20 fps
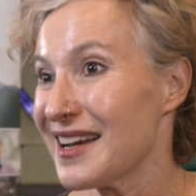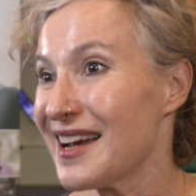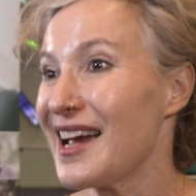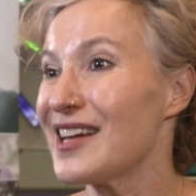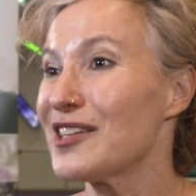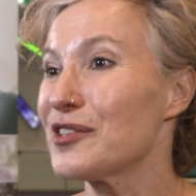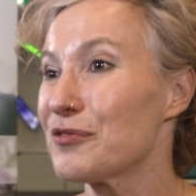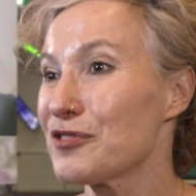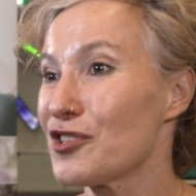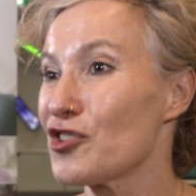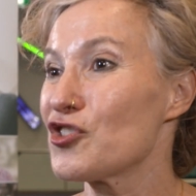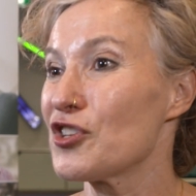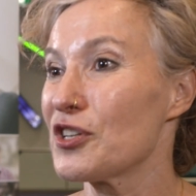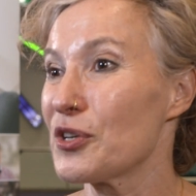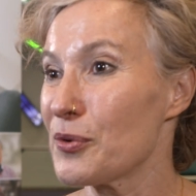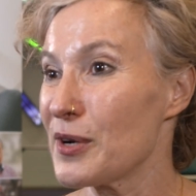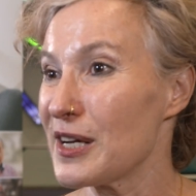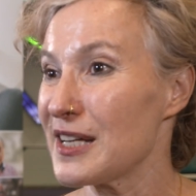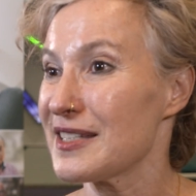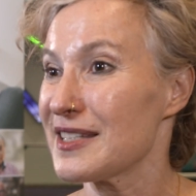kind of the
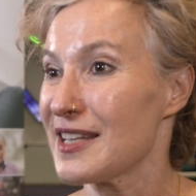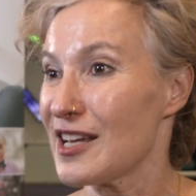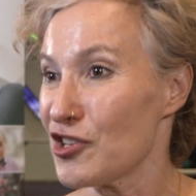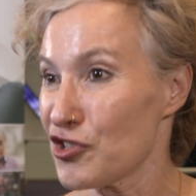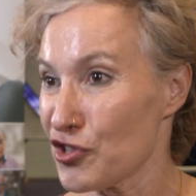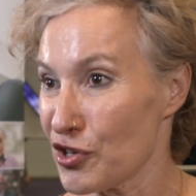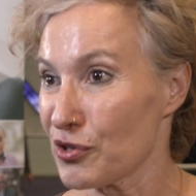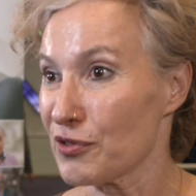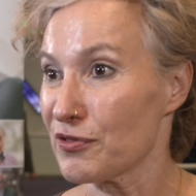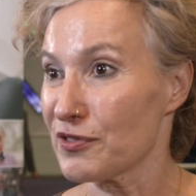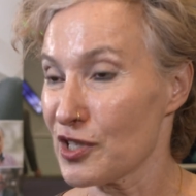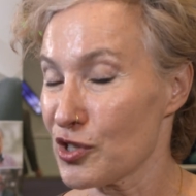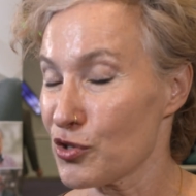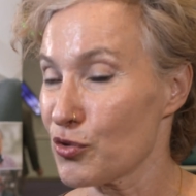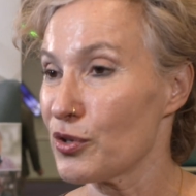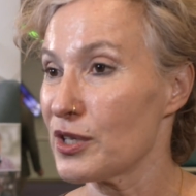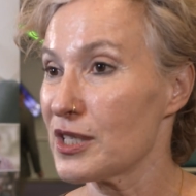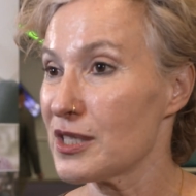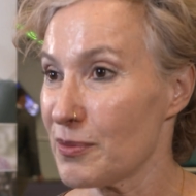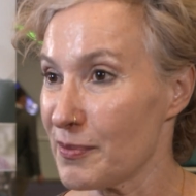generalization of the
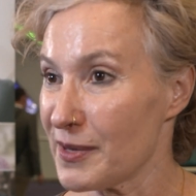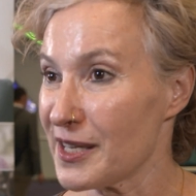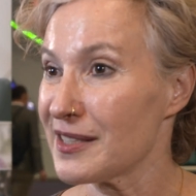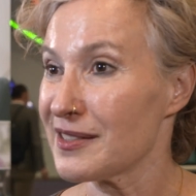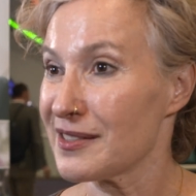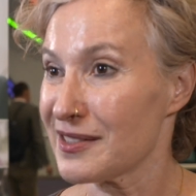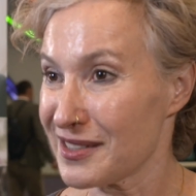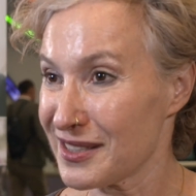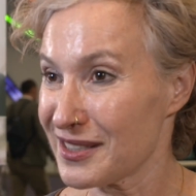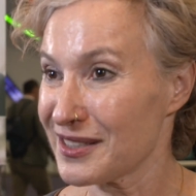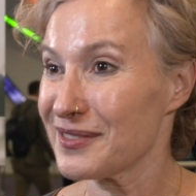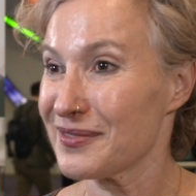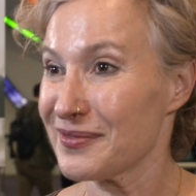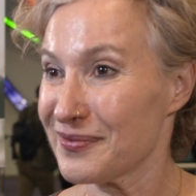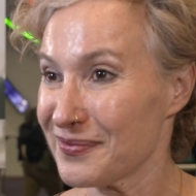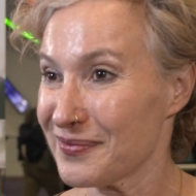treatment.